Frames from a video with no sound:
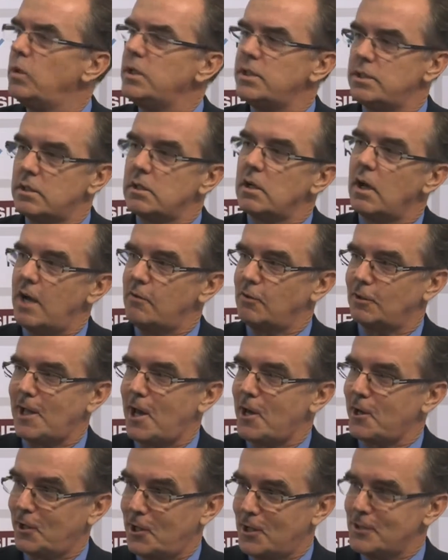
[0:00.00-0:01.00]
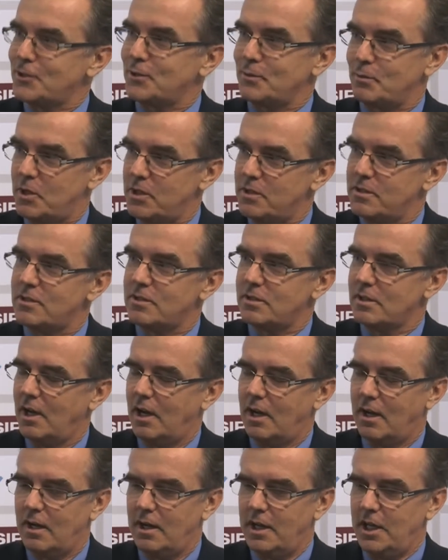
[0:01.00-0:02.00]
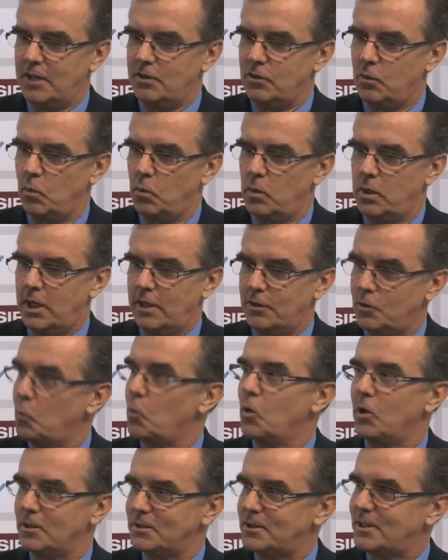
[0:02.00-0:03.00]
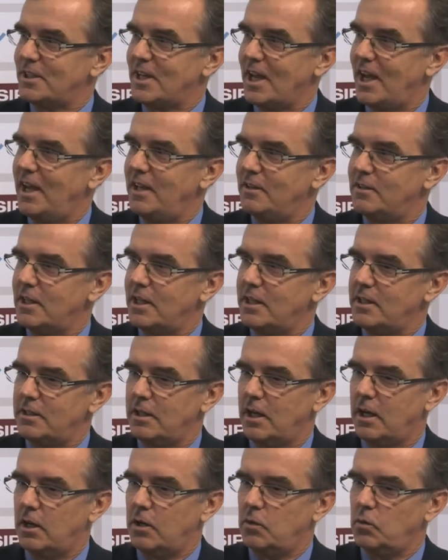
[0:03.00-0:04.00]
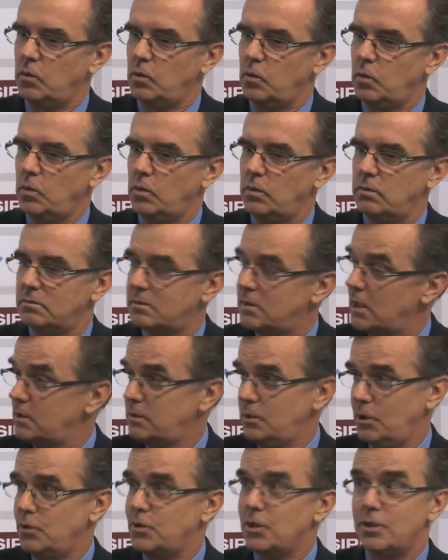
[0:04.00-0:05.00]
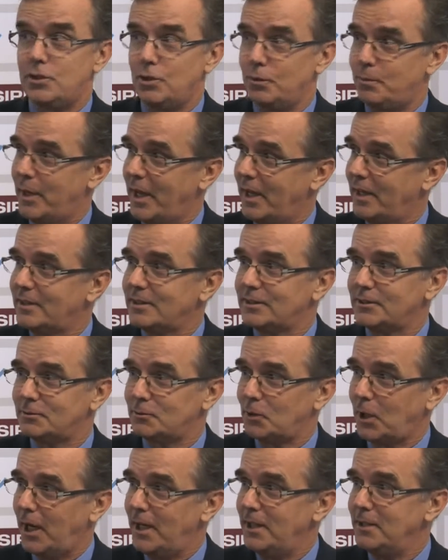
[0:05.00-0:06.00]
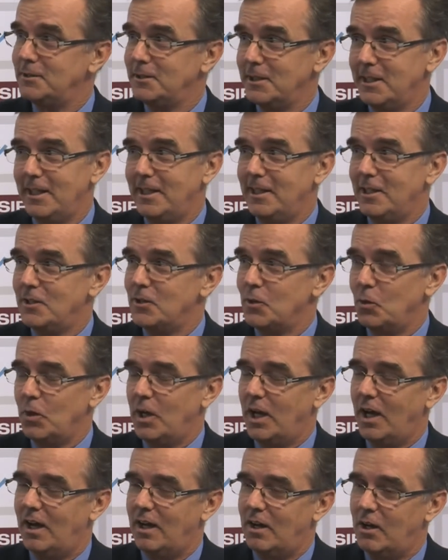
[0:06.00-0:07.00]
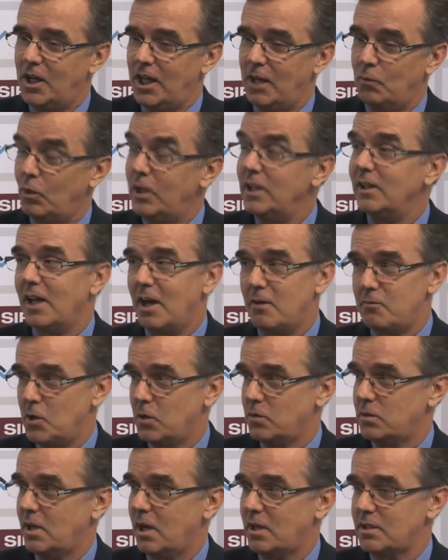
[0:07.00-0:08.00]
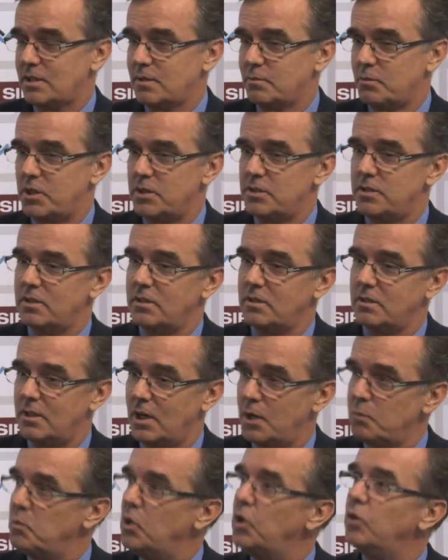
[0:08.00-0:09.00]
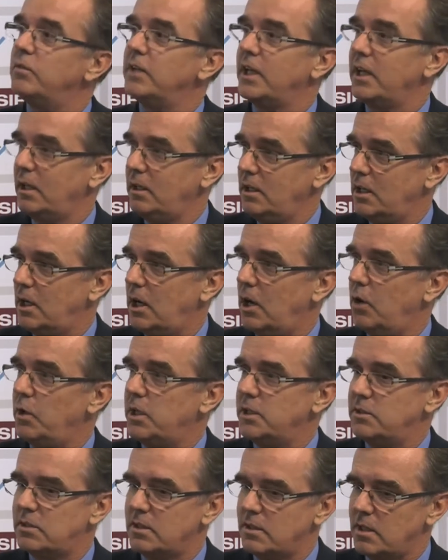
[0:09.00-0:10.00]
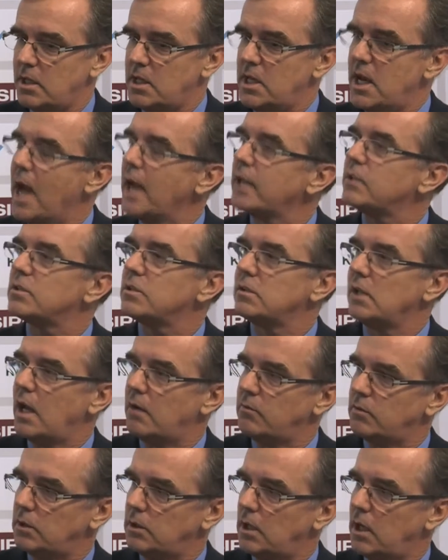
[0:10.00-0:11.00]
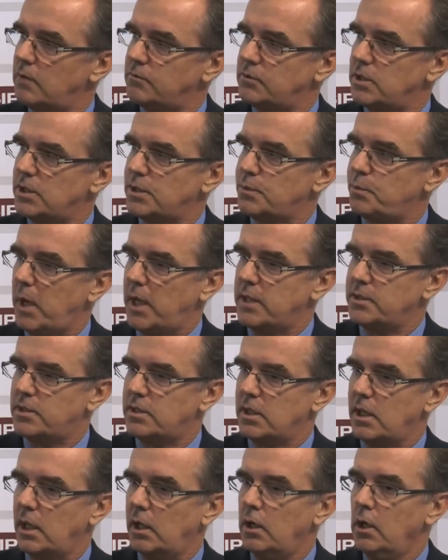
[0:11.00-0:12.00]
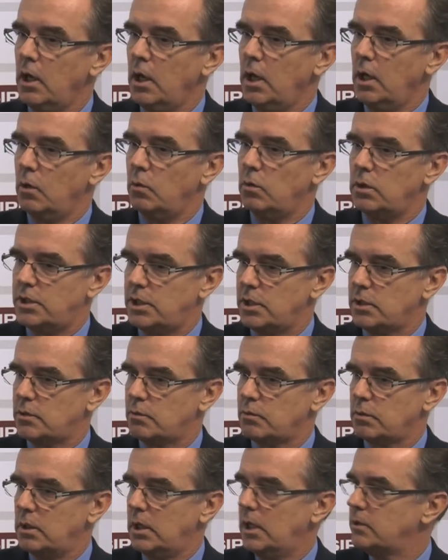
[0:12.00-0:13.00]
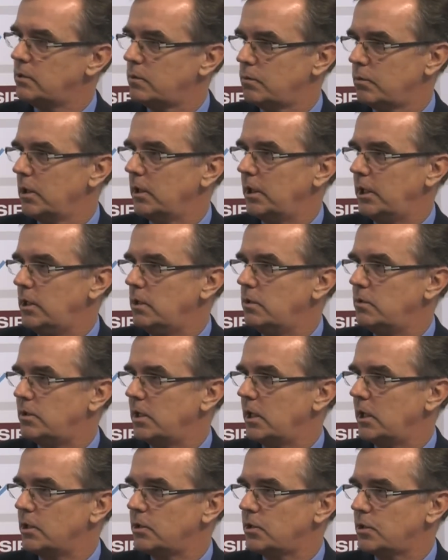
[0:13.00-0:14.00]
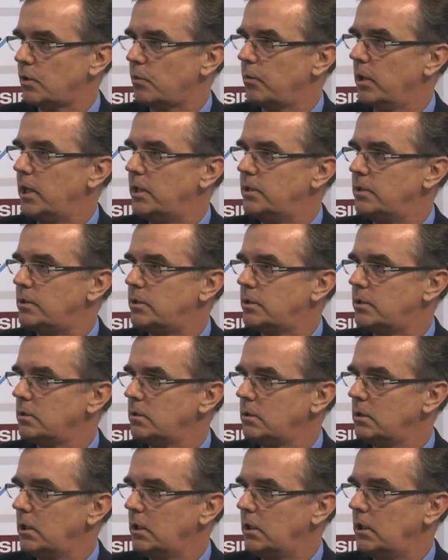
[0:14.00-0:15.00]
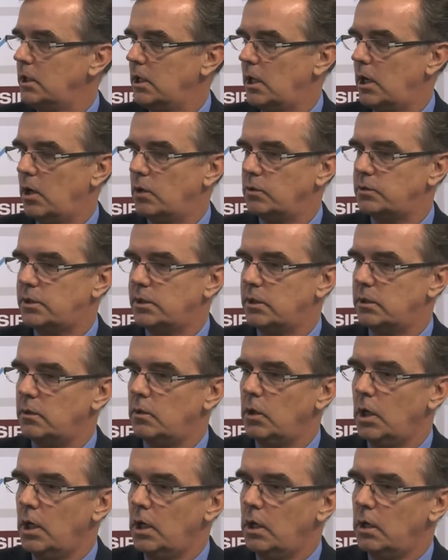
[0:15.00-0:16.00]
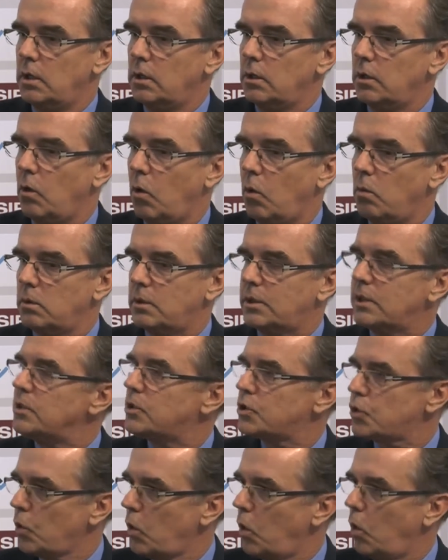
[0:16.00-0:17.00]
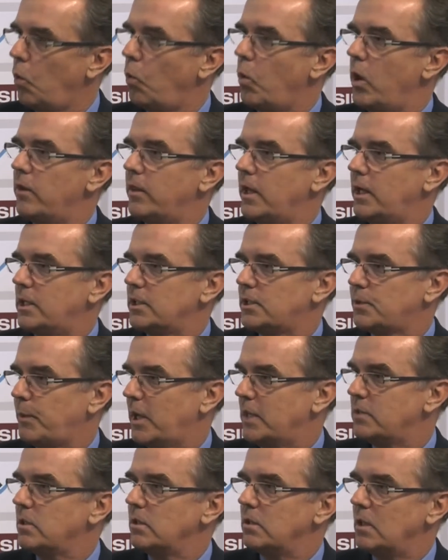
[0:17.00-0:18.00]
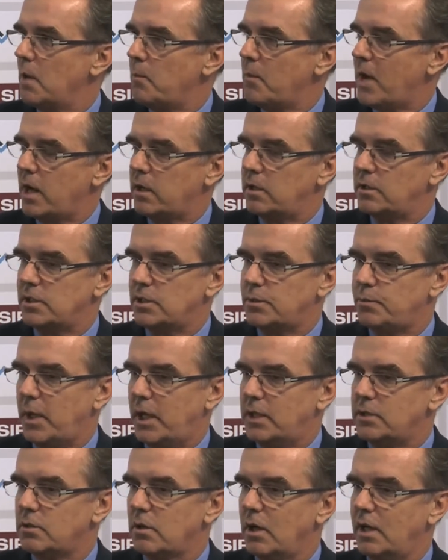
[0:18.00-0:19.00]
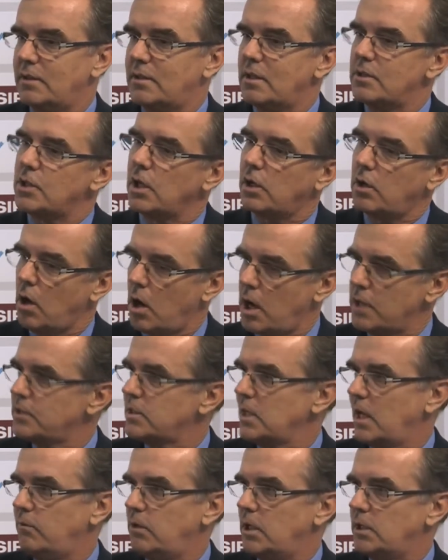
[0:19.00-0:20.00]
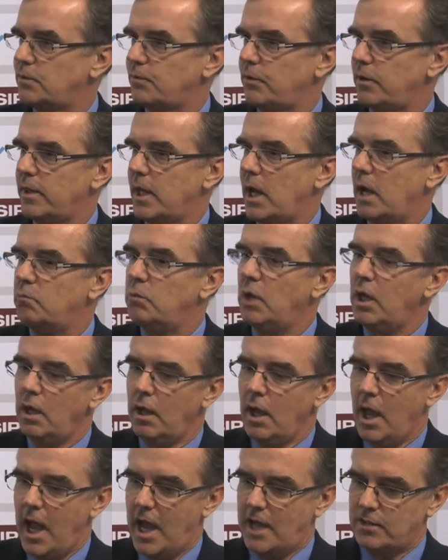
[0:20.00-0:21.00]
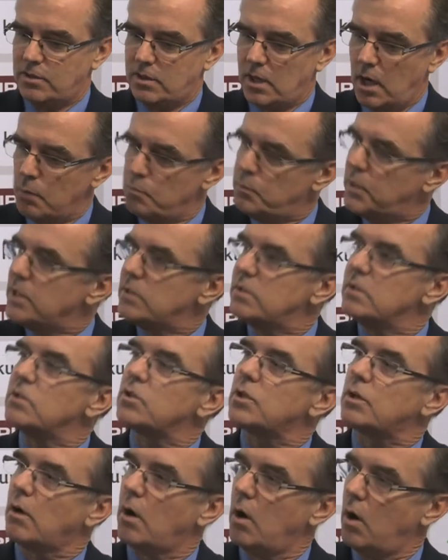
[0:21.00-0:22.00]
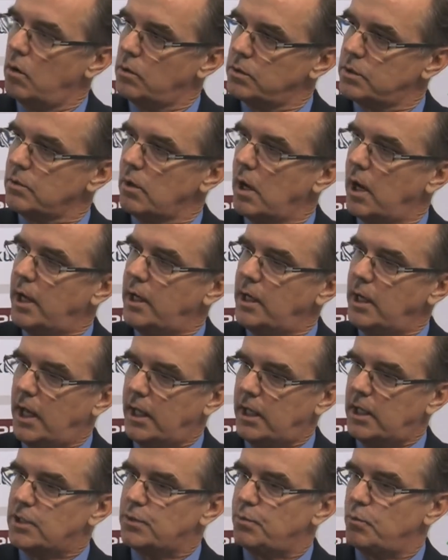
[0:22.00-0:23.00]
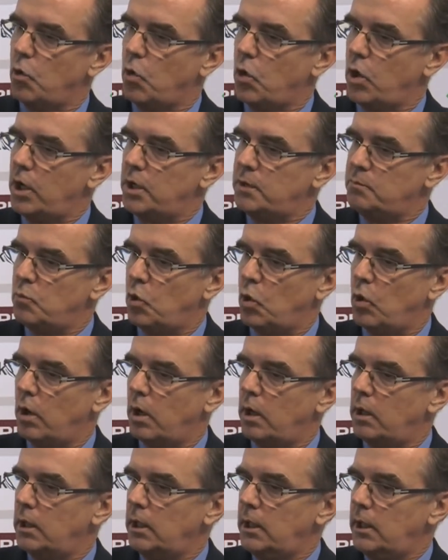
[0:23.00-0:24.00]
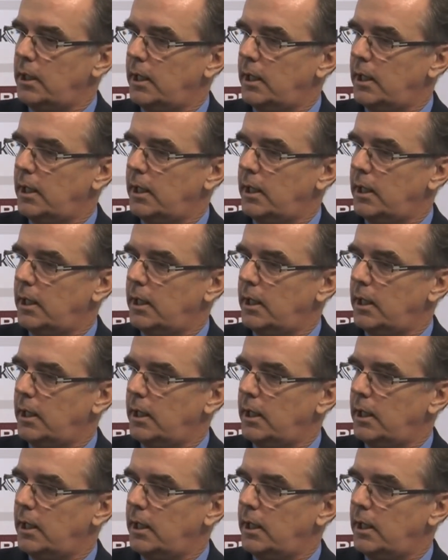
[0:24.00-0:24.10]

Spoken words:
we still have a lot of customers in the world today that use a toothpick, right? And we love those customers. They're moving, into the next level of dispensing, which is really using a syringe, to control where they dispense it, the amount of dispense, right? There's a cost savings for them. As their business grows, right, and gets more and more